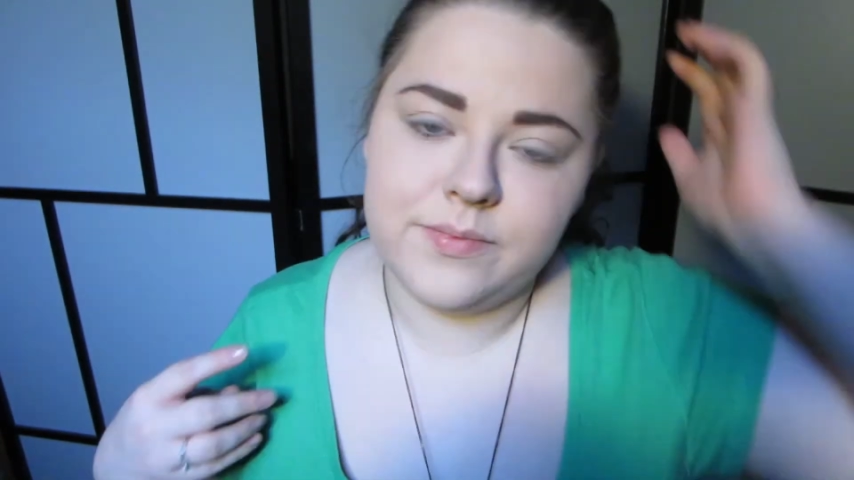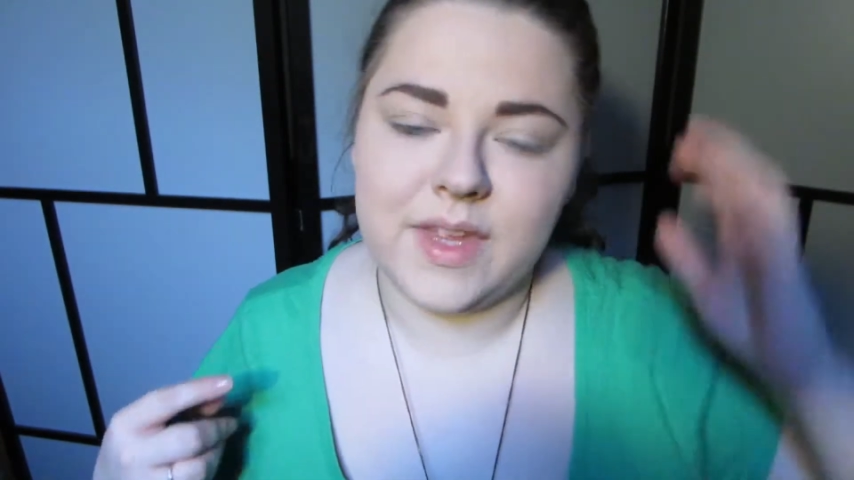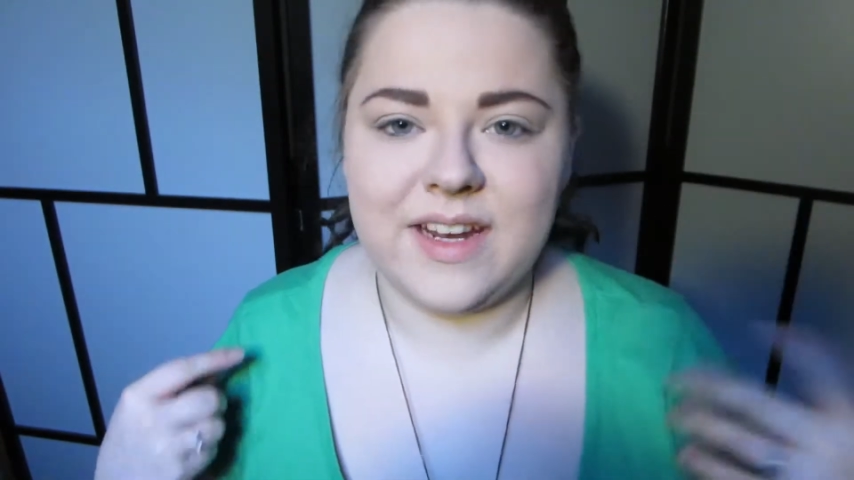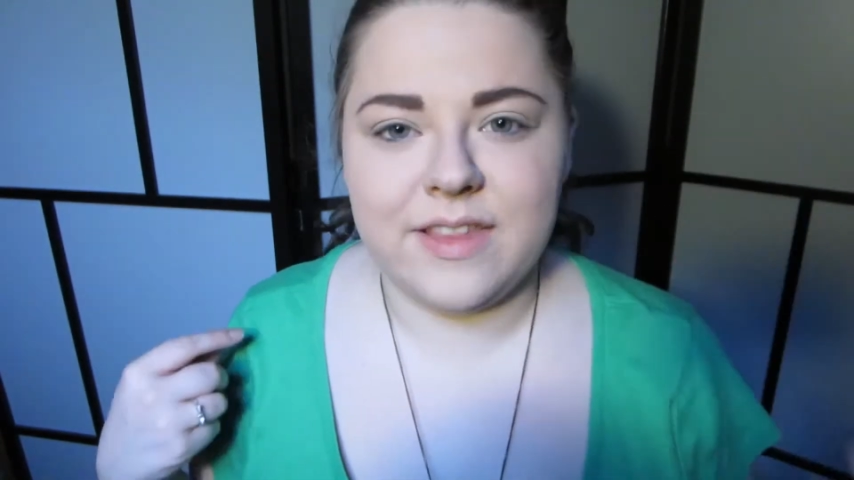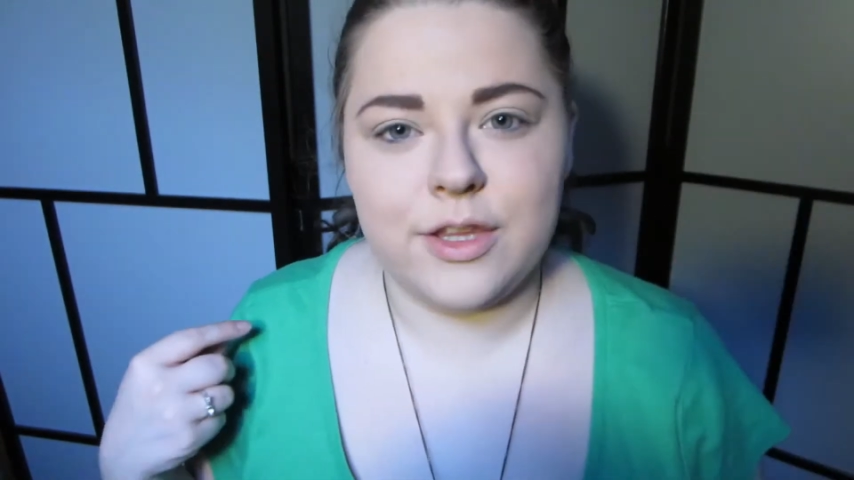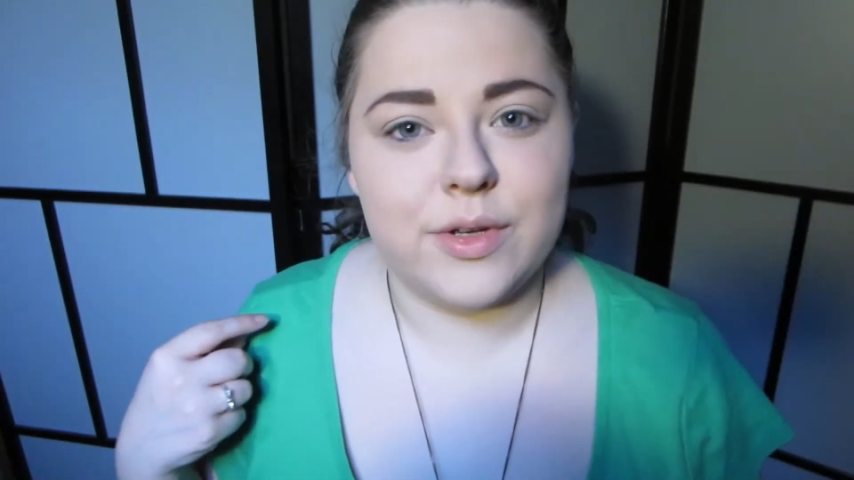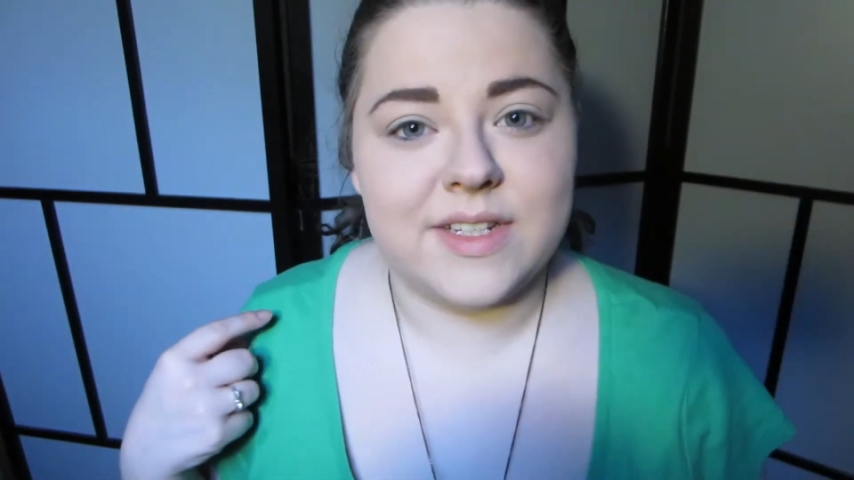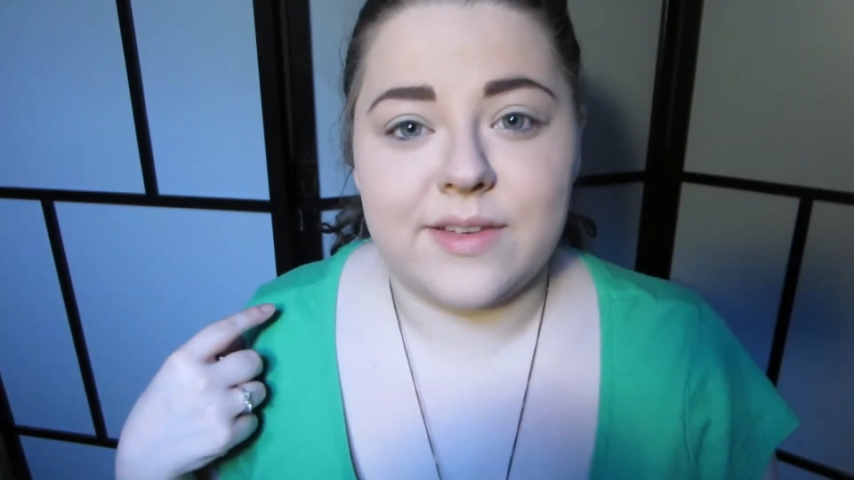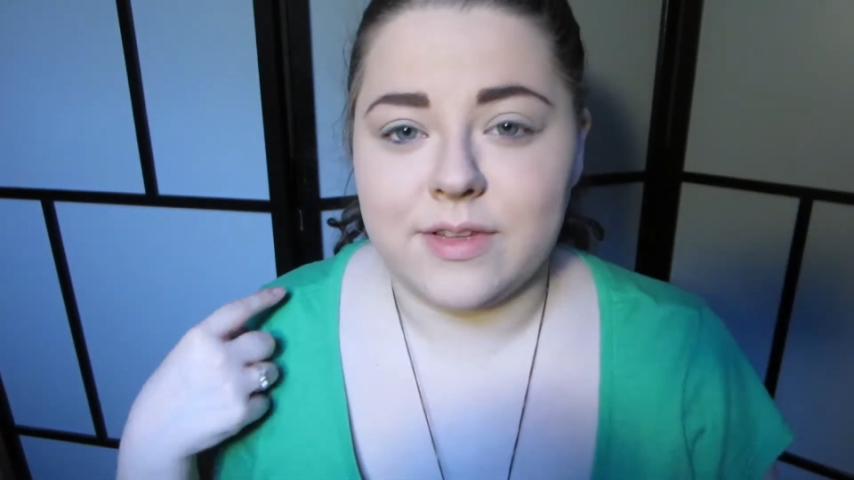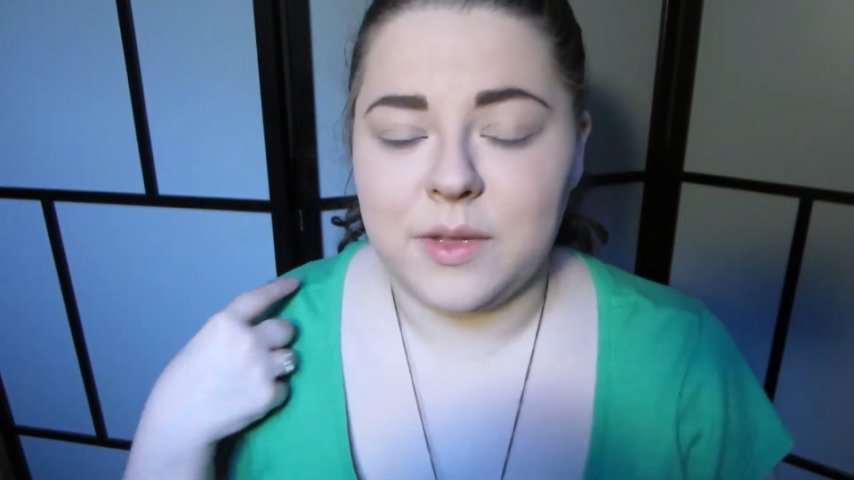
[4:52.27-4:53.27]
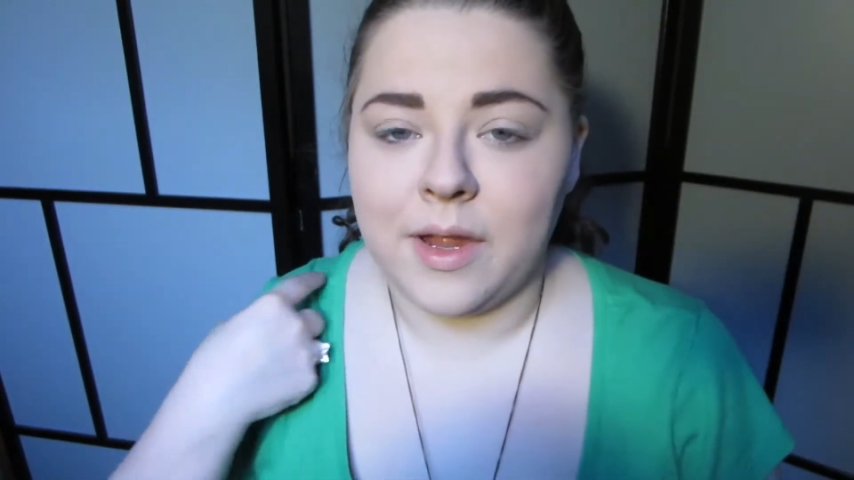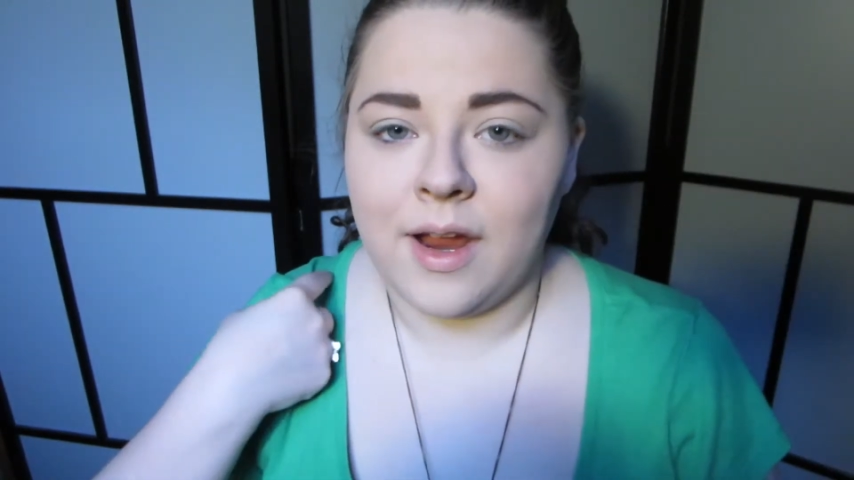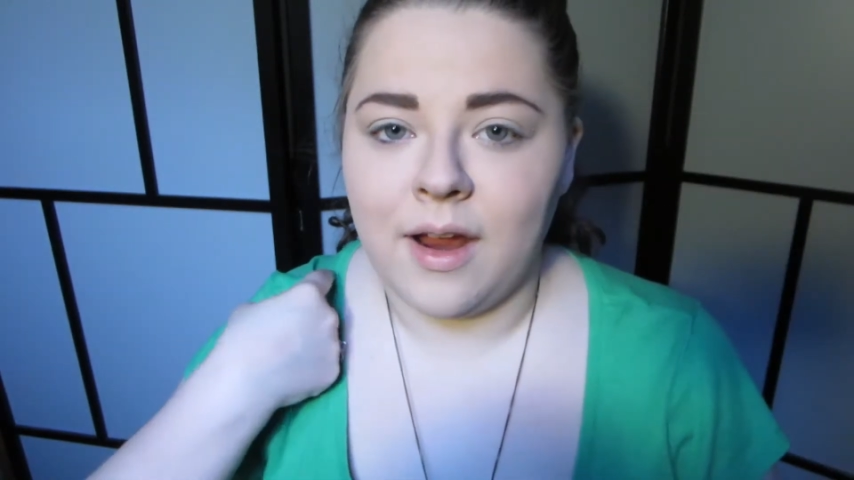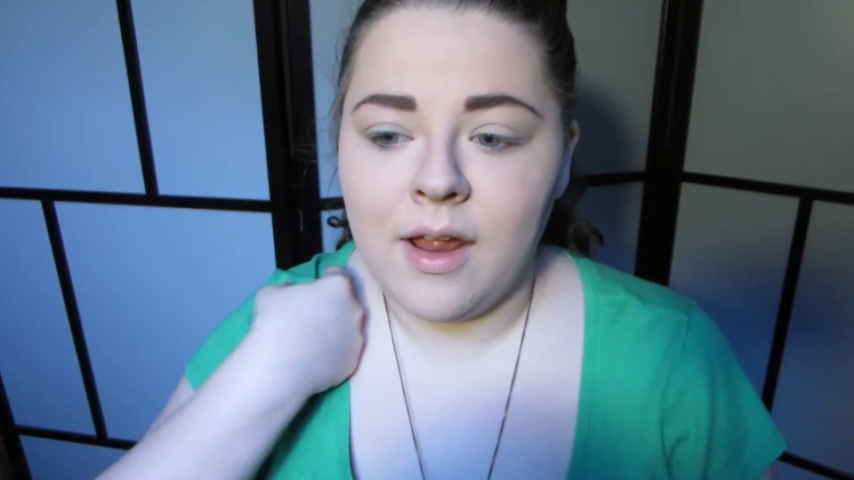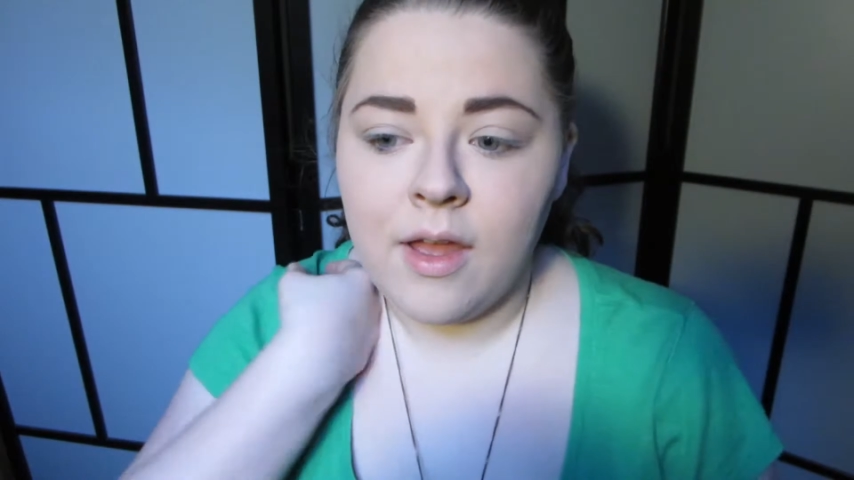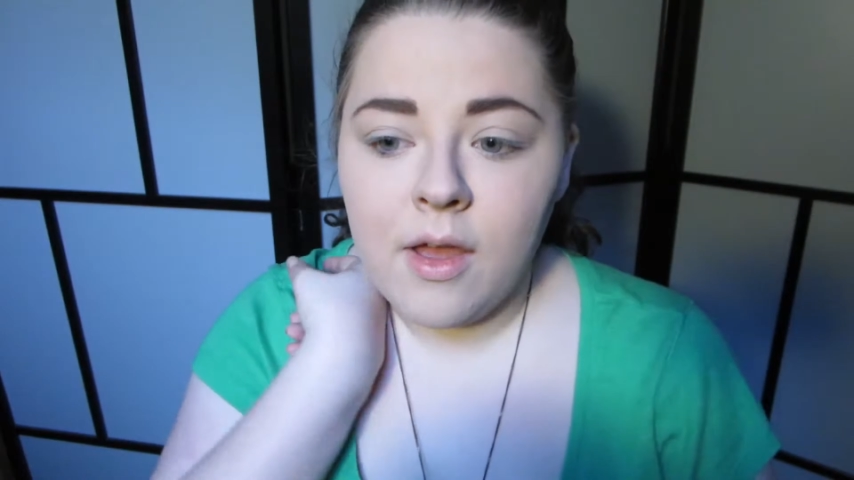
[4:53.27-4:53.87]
Kind of thing you could definitely wear